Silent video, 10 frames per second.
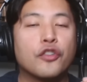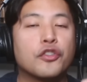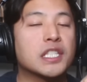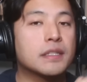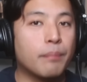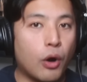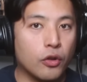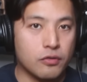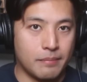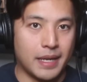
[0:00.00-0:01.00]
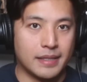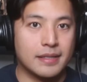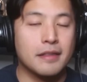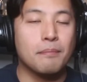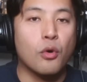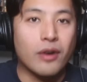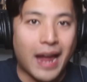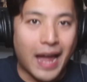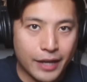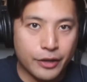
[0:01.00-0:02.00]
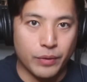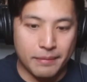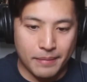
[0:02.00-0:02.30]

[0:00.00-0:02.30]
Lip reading: the smaller miss, the more accurate